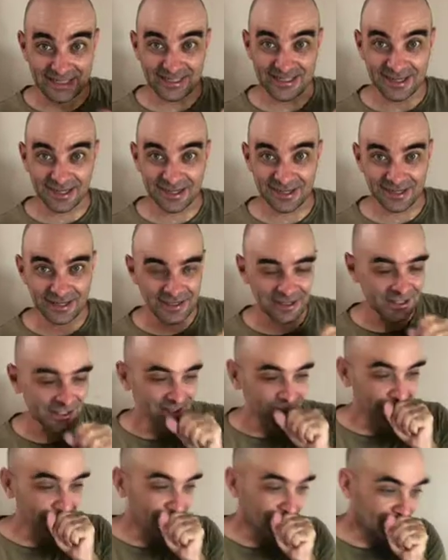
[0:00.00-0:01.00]
it's done.
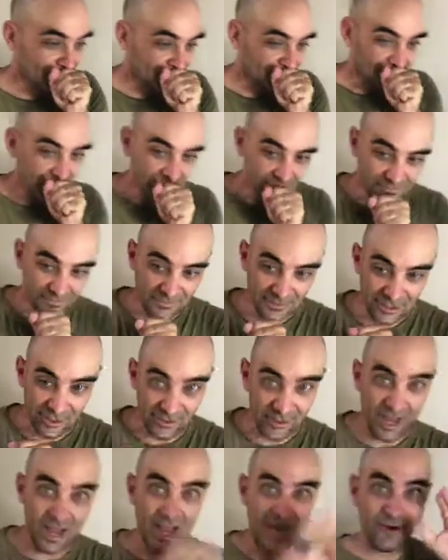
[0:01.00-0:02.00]

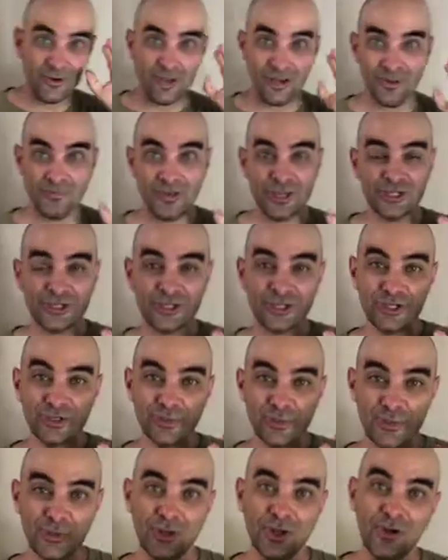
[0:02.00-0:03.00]
The higher
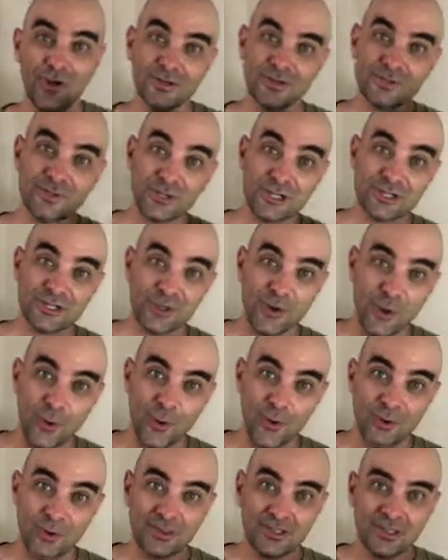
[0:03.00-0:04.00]
elevation oolongs, when it's
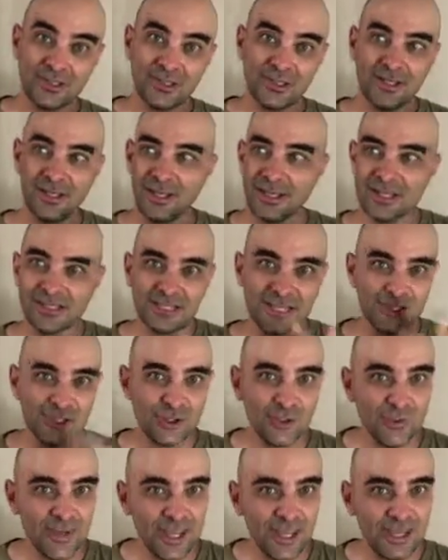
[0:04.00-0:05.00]
cold, they can take
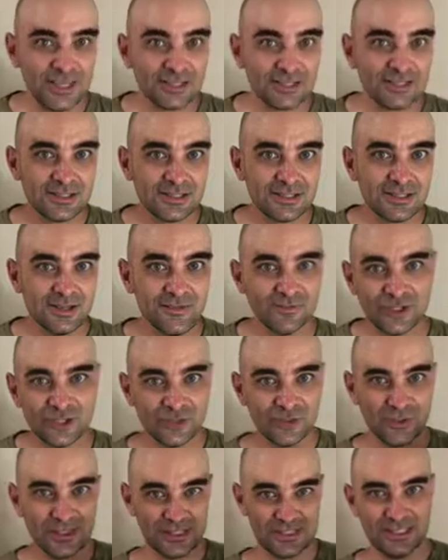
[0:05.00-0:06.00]
2 days of
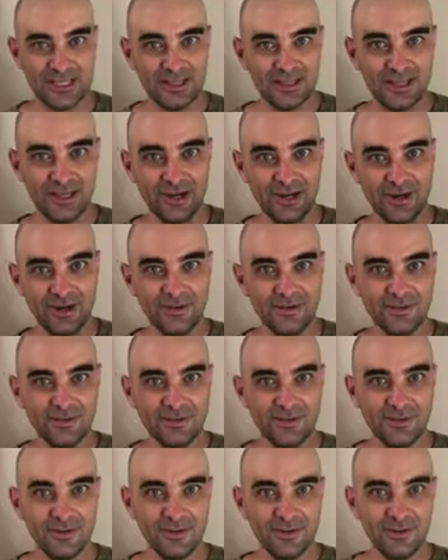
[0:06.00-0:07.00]
just sort of sitting there
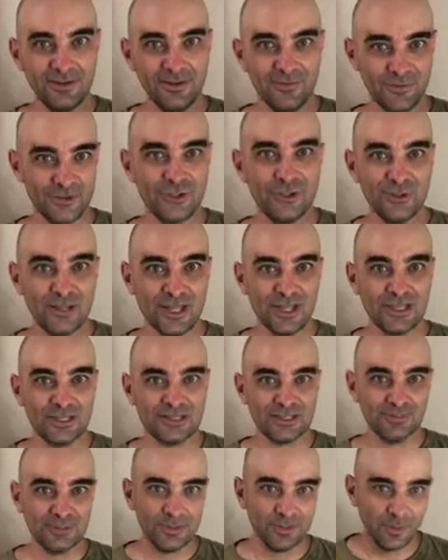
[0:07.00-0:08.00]
for 2
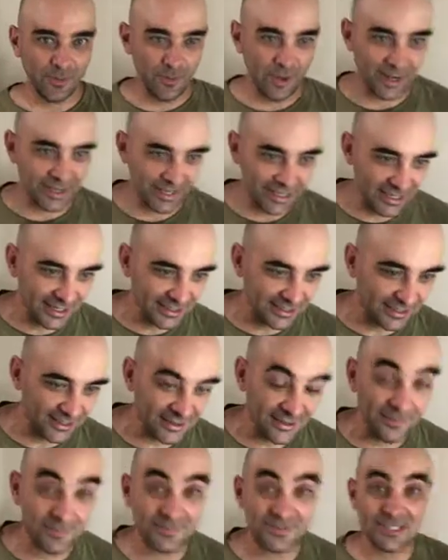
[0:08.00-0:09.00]
days. And people walk in,
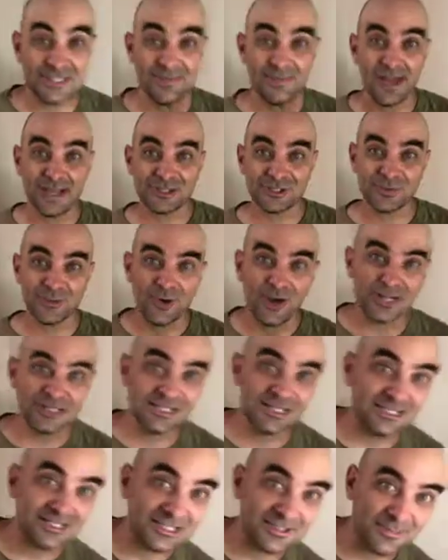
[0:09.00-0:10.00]
the tea master walks
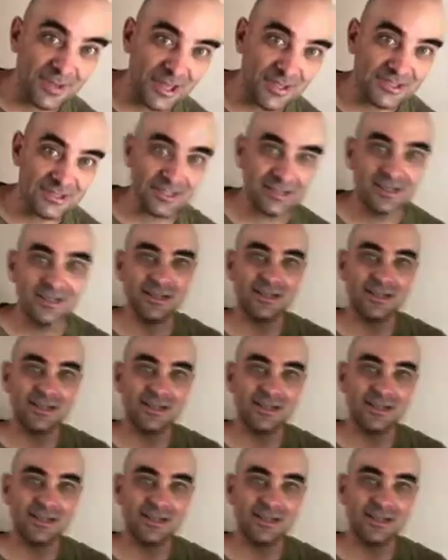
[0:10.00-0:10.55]
in, smells it,